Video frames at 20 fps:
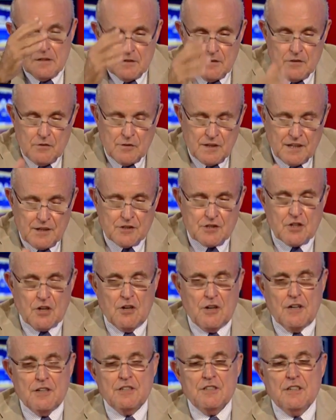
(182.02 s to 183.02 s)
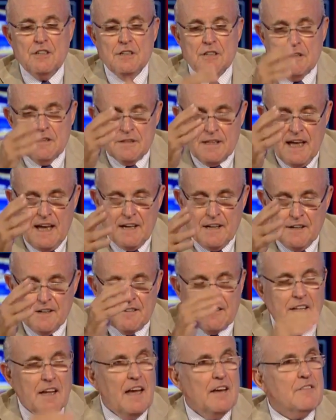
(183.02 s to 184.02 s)
you get a charge. That
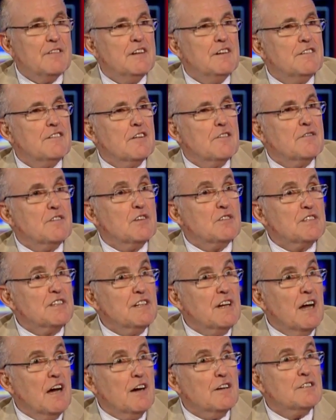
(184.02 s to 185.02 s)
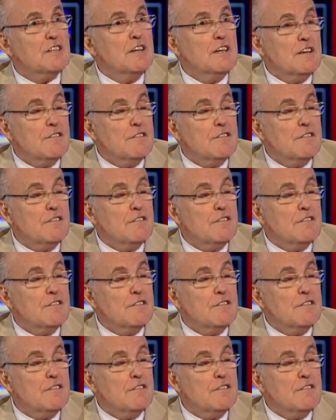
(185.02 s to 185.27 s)
is evidence of guilty knowledge.